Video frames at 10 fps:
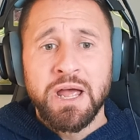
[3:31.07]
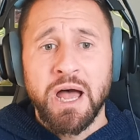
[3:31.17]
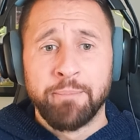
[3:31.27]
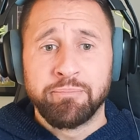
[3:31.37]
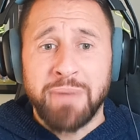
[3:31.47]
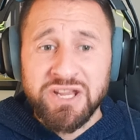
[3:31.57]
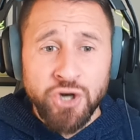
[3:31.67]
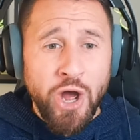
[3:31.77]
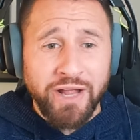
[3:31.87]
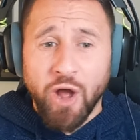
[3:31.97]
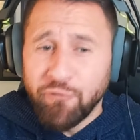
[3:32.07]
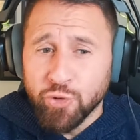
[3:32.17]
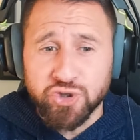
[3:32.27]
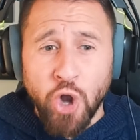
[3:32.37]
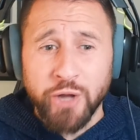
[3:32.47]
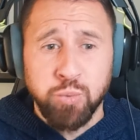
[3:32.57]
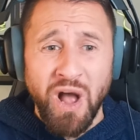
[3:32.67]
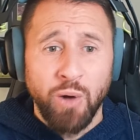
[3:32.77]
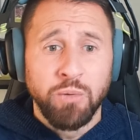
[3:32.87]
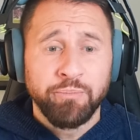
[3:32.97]
Um, Man United, I thought started
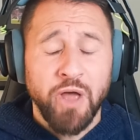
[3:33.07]
well.